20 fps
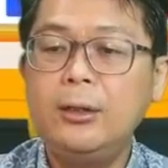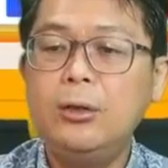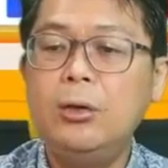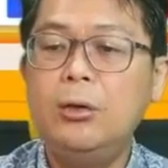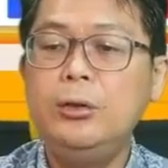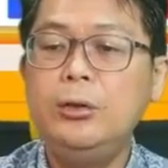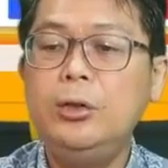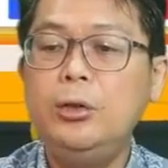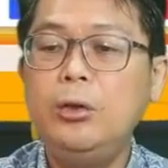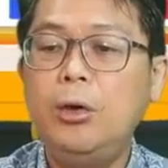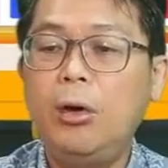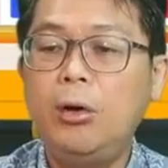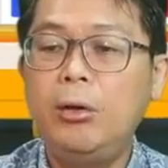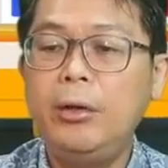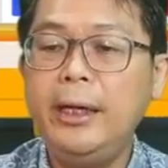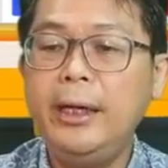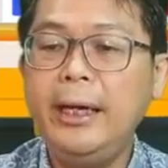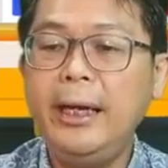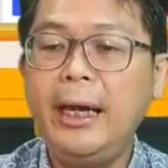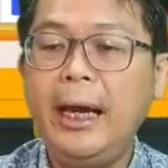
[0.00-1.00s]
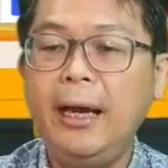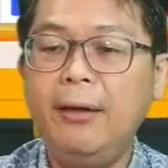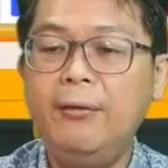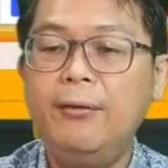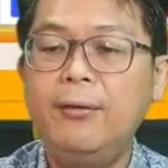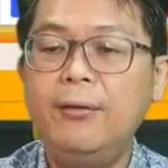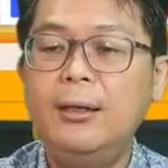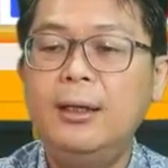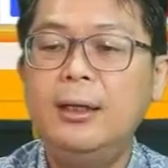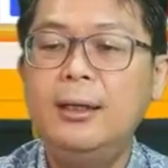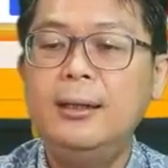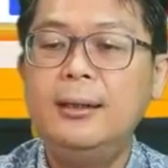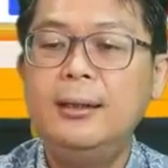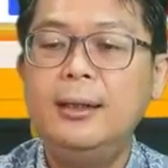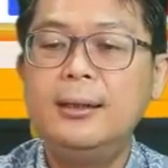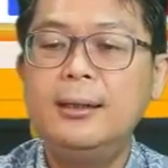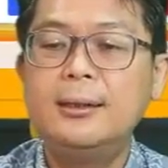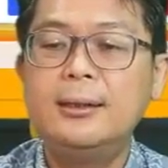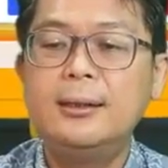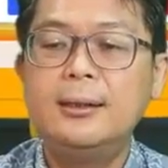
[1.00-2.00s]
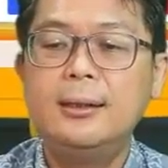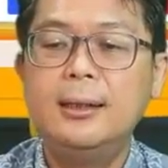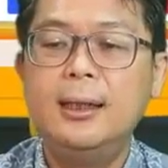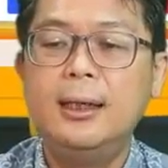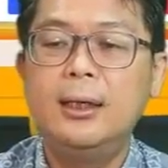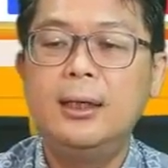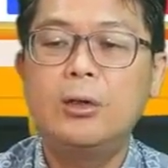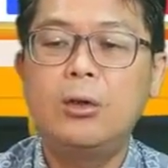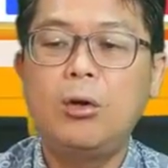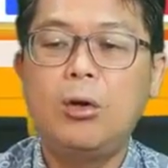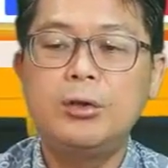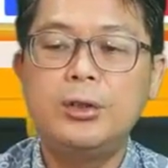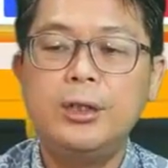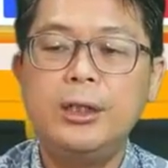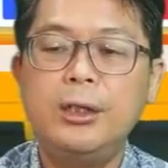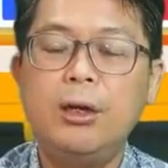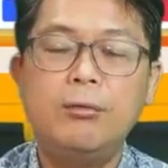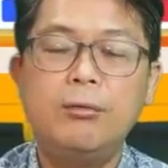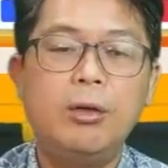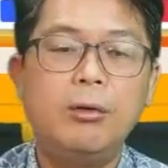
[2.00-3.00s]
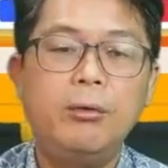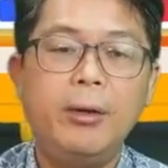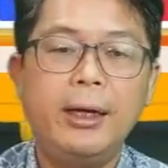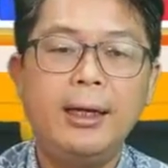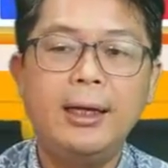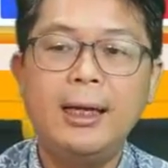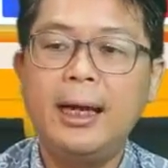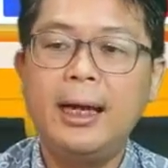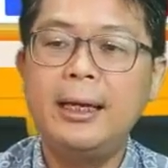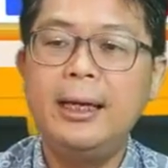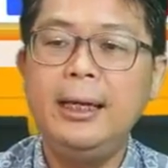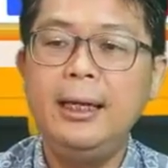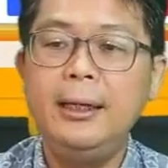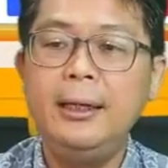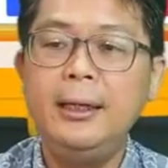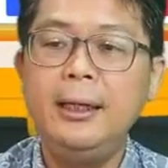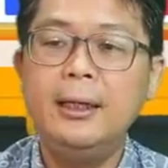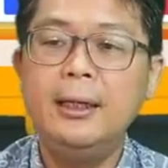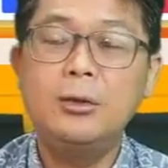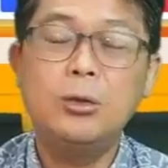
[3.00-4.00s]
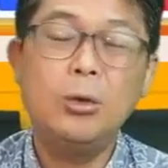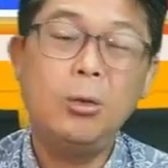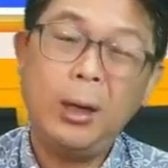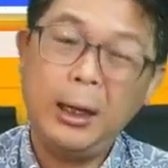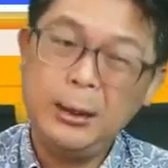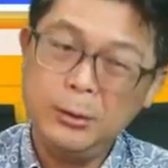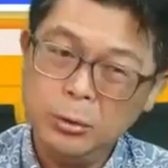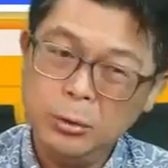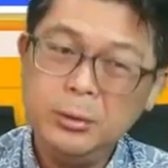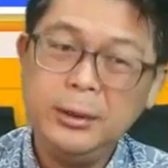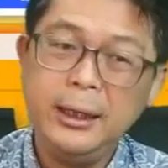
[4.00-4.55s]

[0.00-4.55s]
and take note, you already have this crossing of the red line in here.